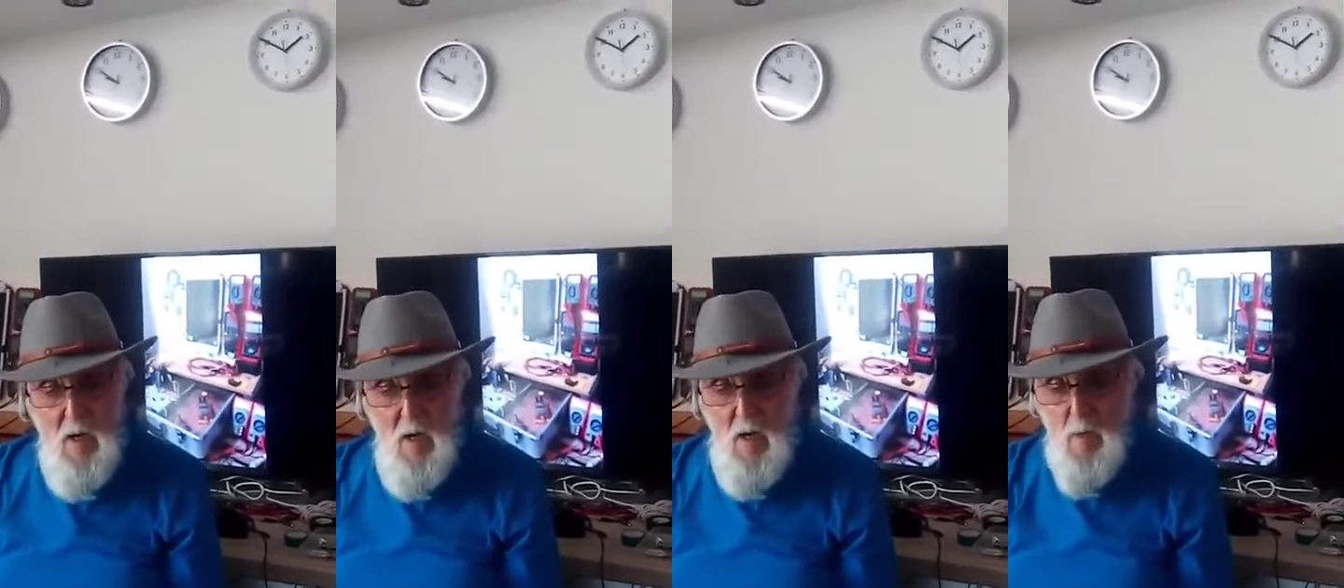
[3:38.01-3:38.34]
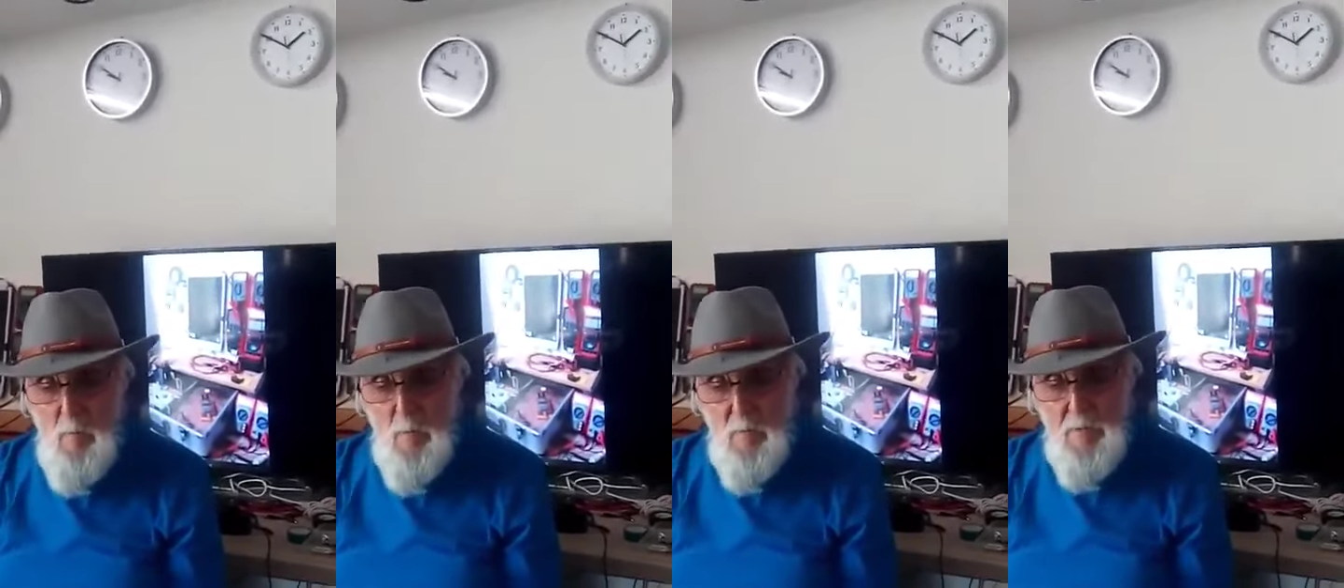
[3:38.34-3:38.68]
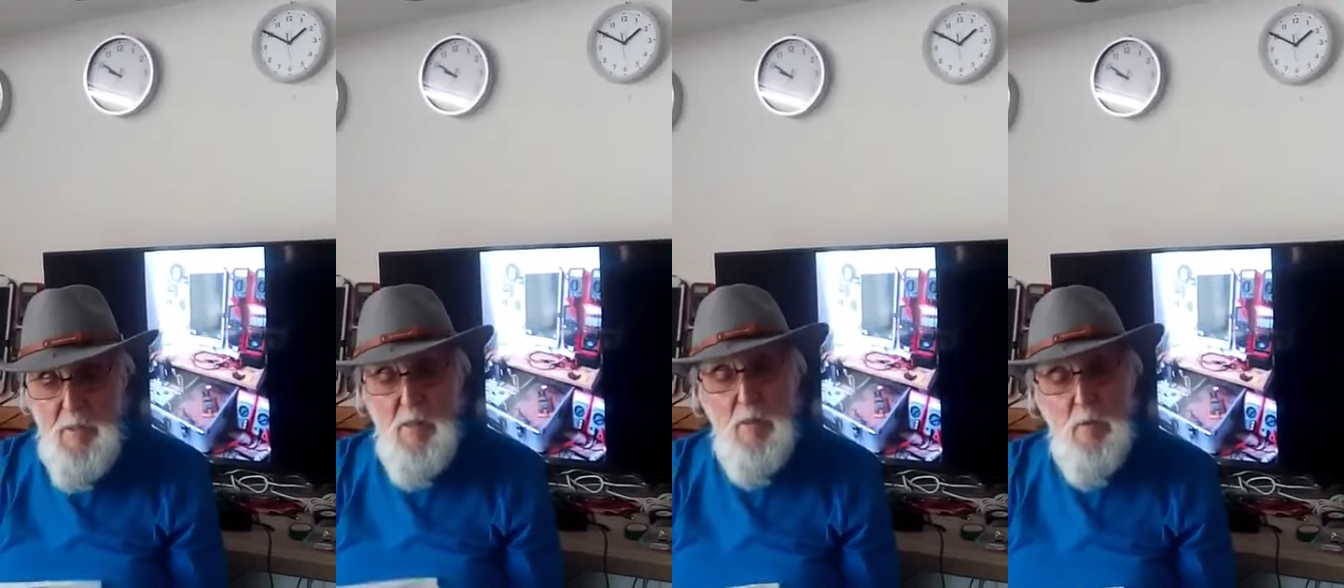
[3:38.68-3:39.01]
I will
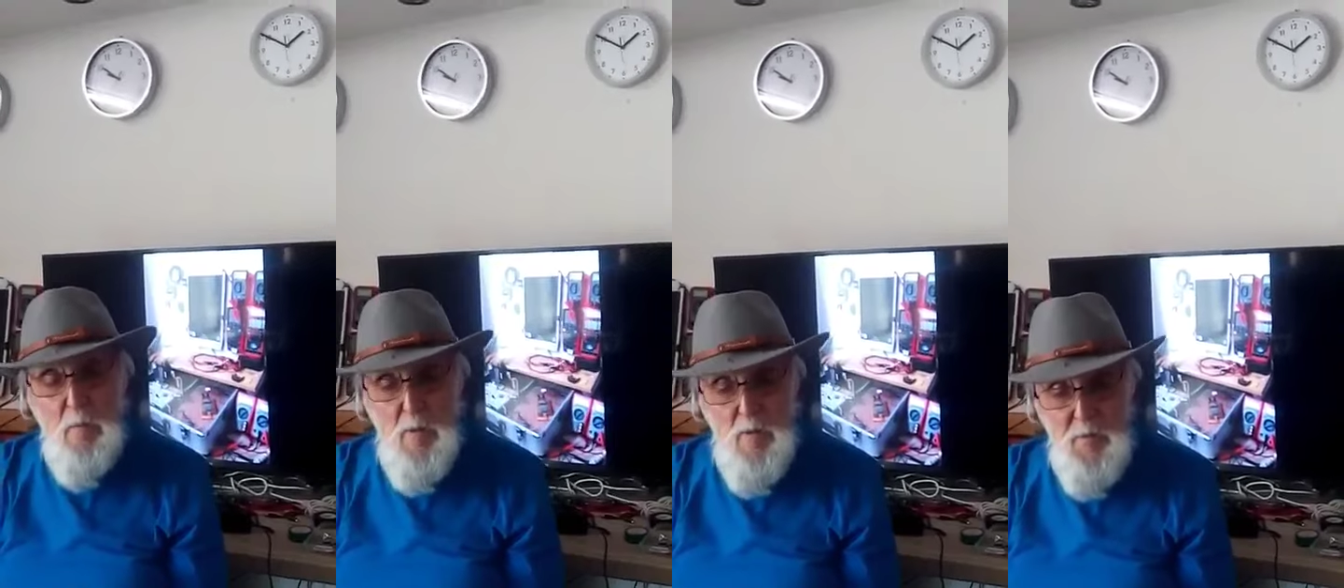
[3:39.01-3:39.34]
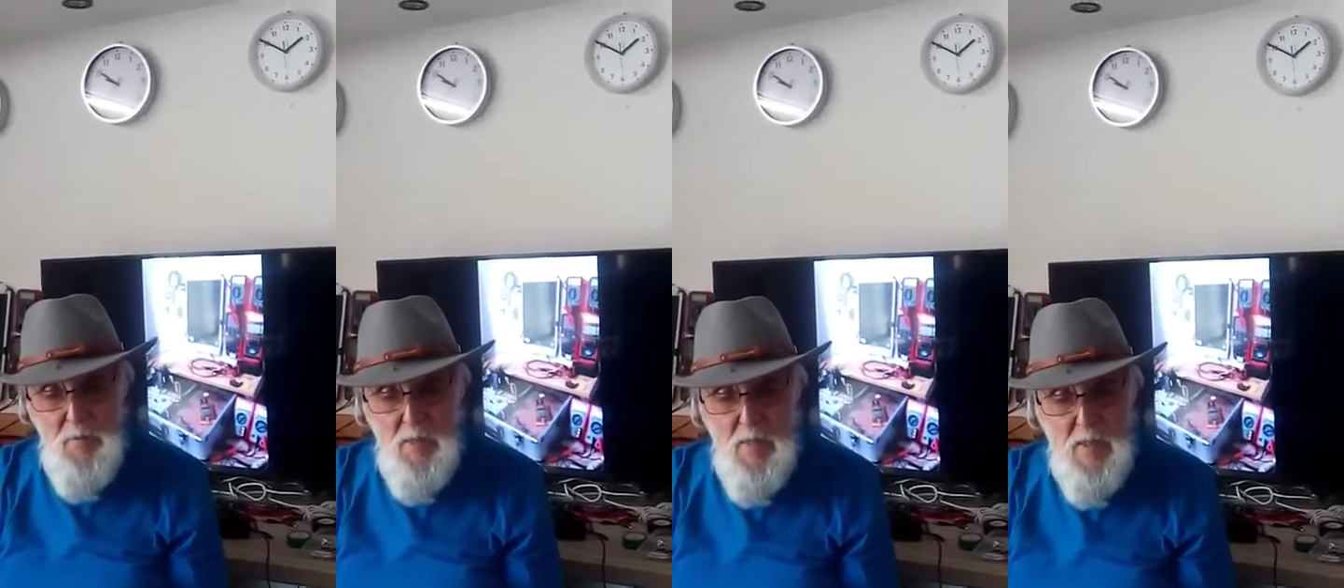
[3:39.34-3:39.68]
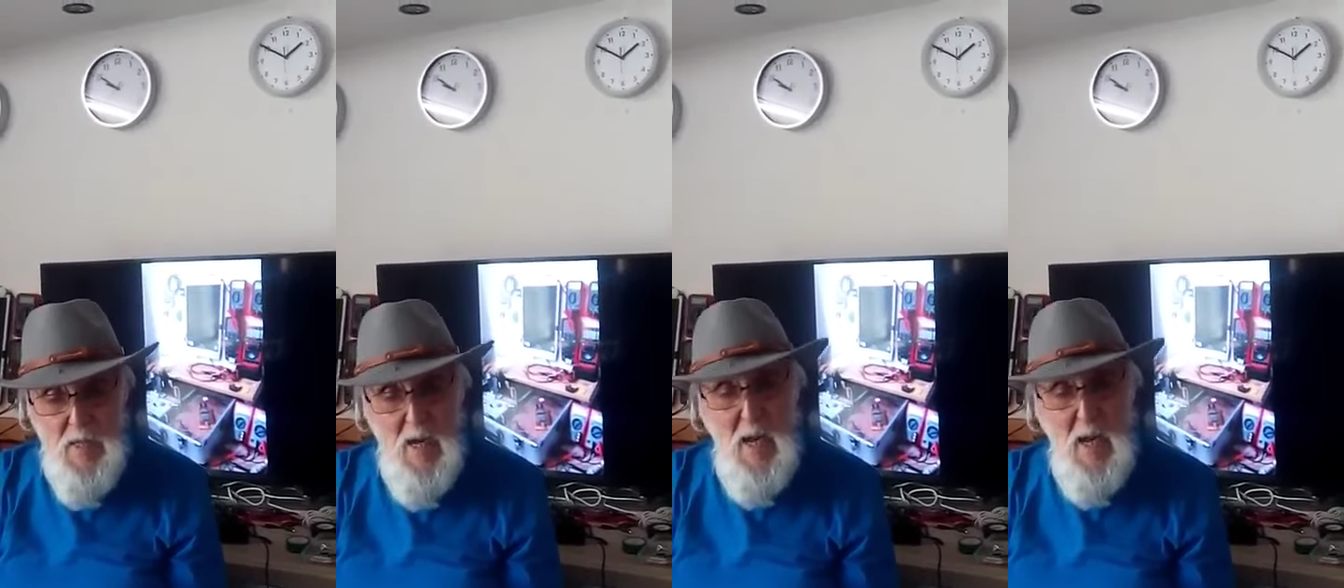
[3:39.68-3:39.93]
deal with the